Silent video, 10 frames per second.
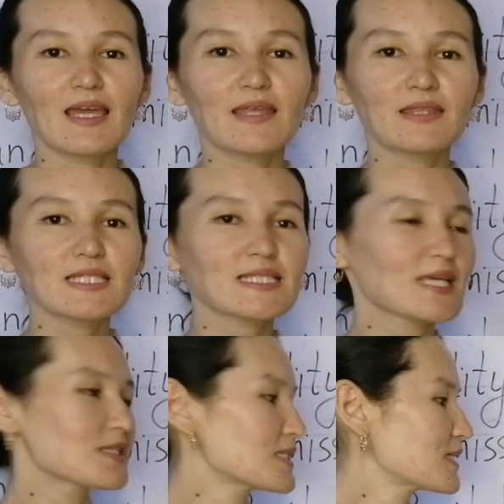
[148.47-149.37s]
In this
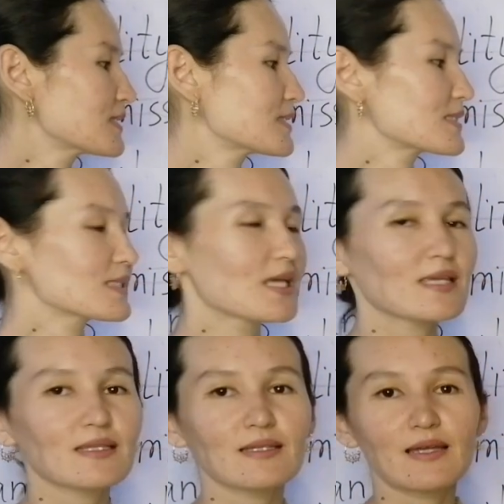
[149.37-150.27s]
sentence,
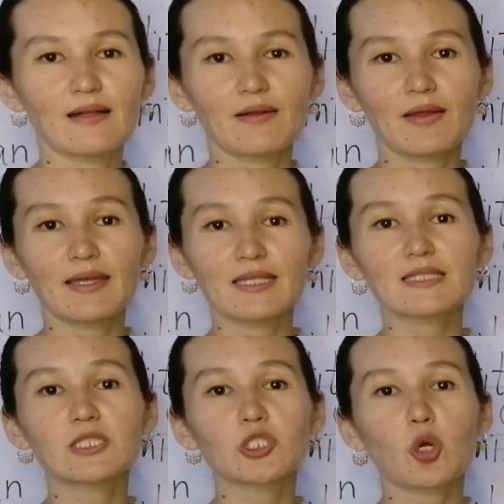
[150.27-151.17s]
it
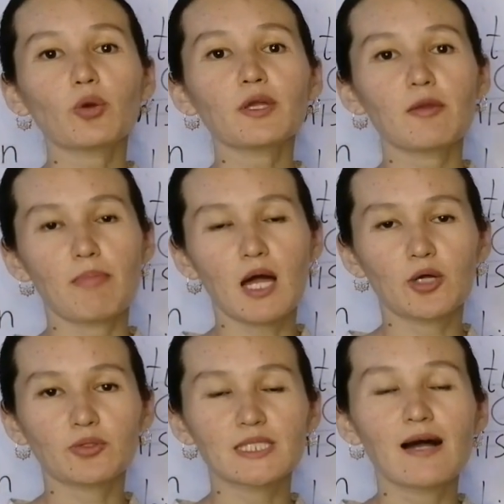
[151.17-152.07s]
is talking
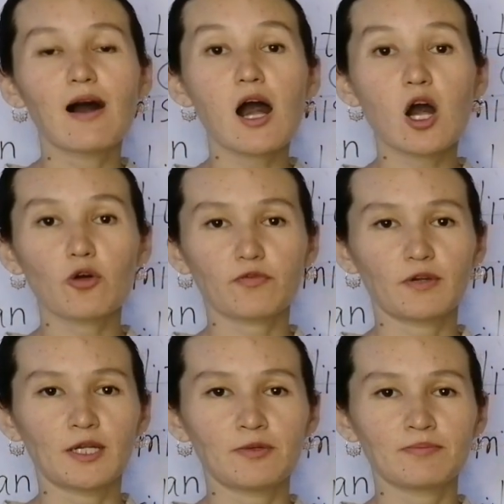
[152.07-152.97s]
about
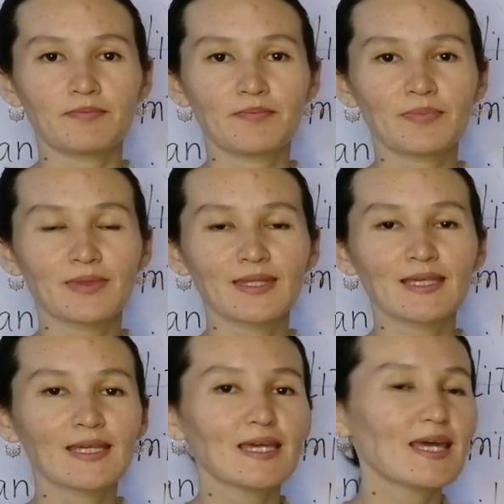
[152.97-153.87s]
offer.
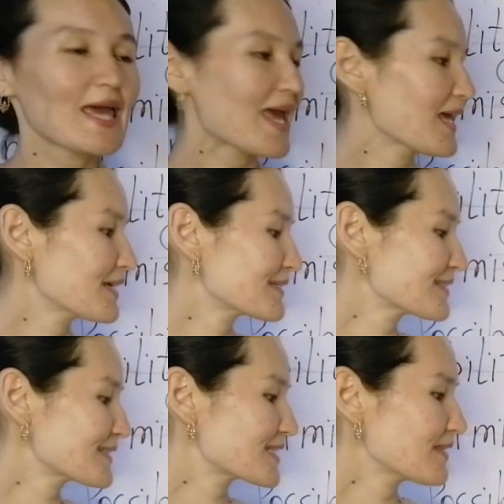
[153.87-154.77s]

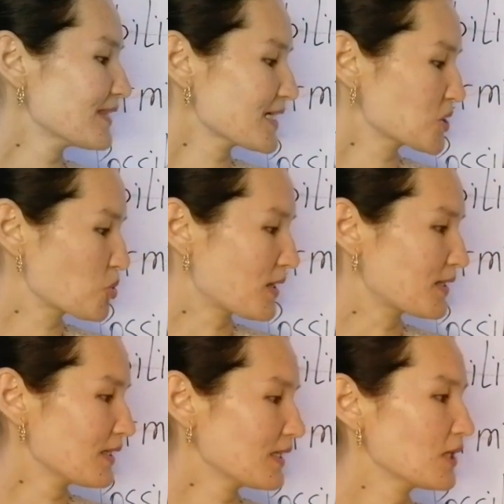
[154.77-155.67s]
And last
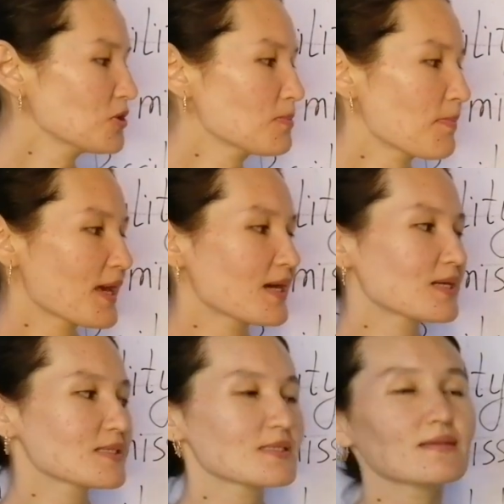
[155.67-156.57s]
one, can you
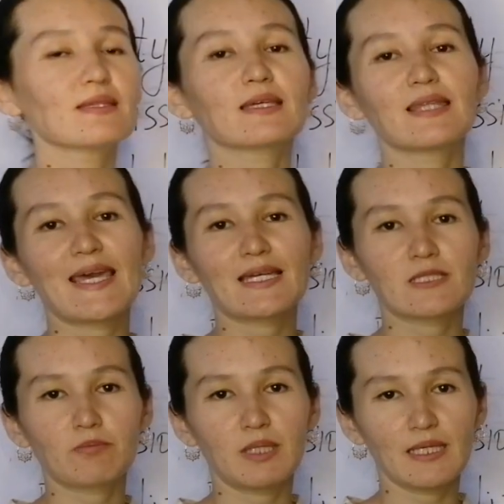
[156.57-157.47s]
pass the
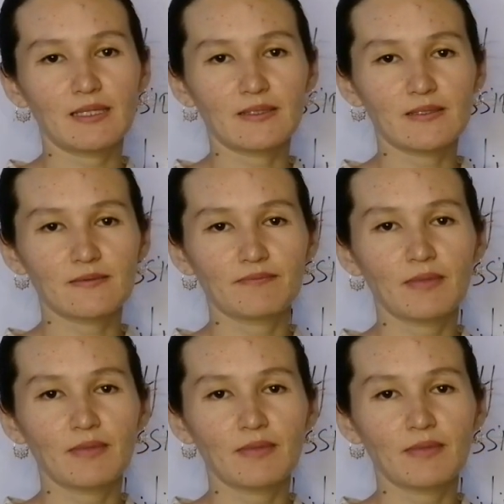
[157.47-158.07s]
glass, please?